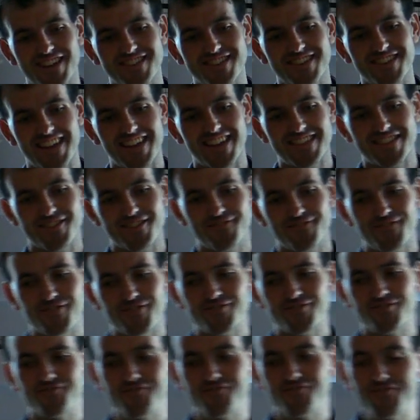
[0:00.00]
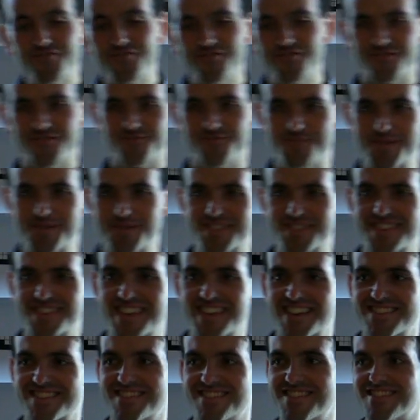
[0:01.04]
get their first rune or maybe to
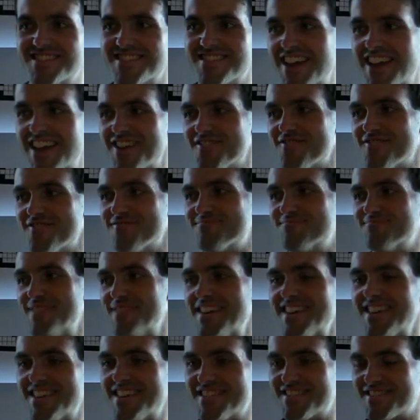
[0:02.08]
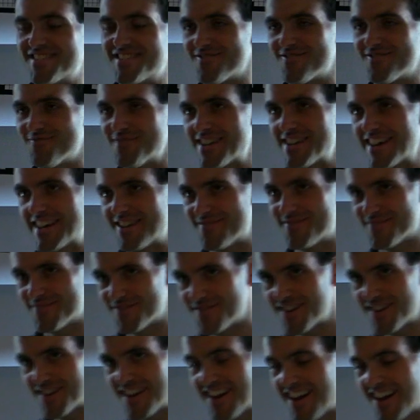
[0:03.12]
get to the Lair of Beasts or
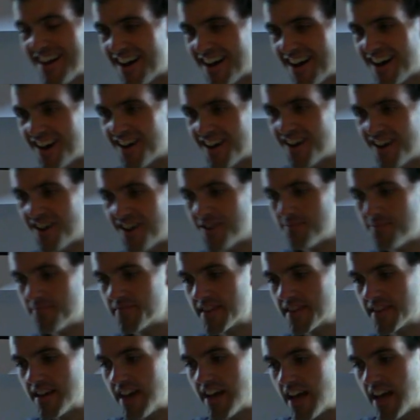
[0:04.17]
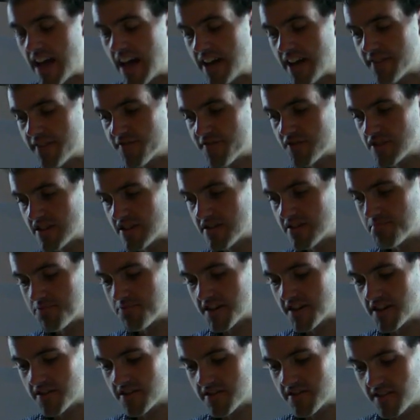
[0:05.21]
whatever. Um, and for these
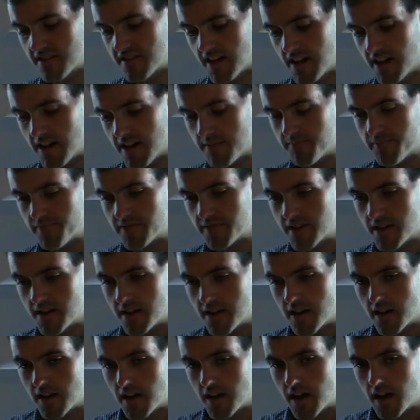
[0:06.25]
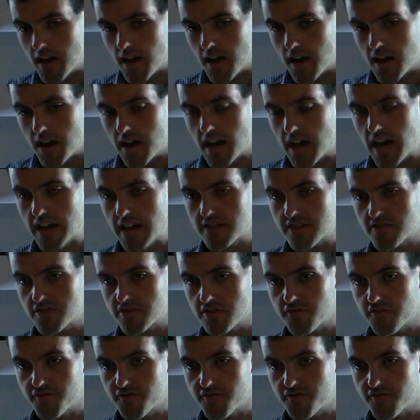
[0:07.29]
players, um, and so for